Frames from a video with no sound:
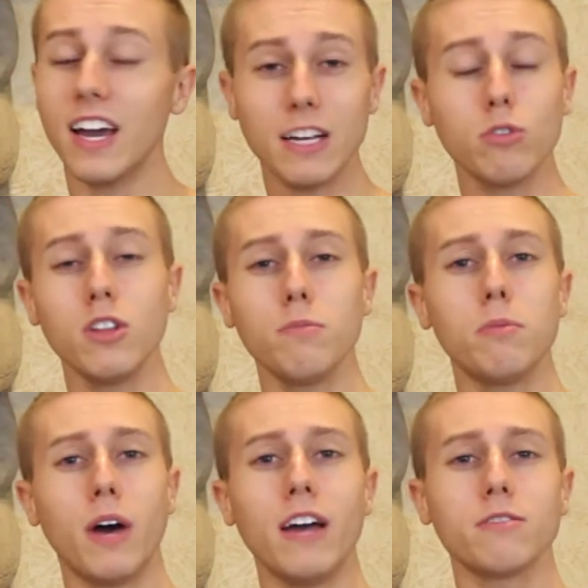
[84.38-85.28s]
And that's one thing
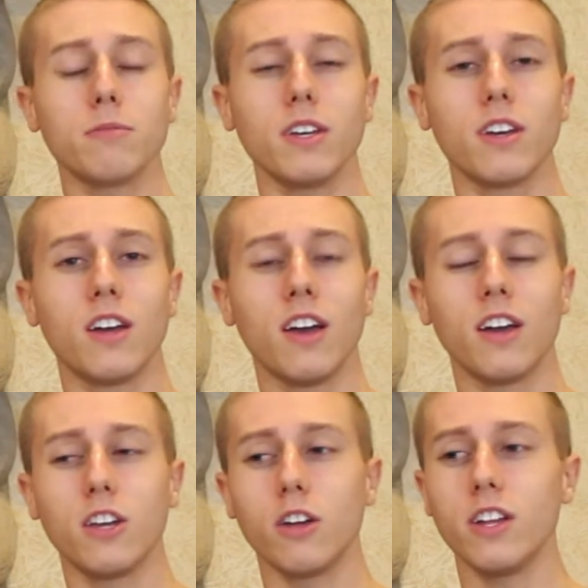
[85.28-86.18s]
people ask me.
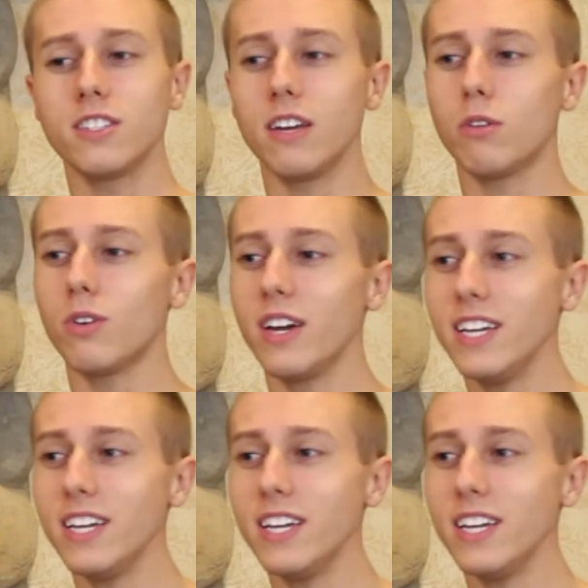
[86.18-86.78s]
They say, well,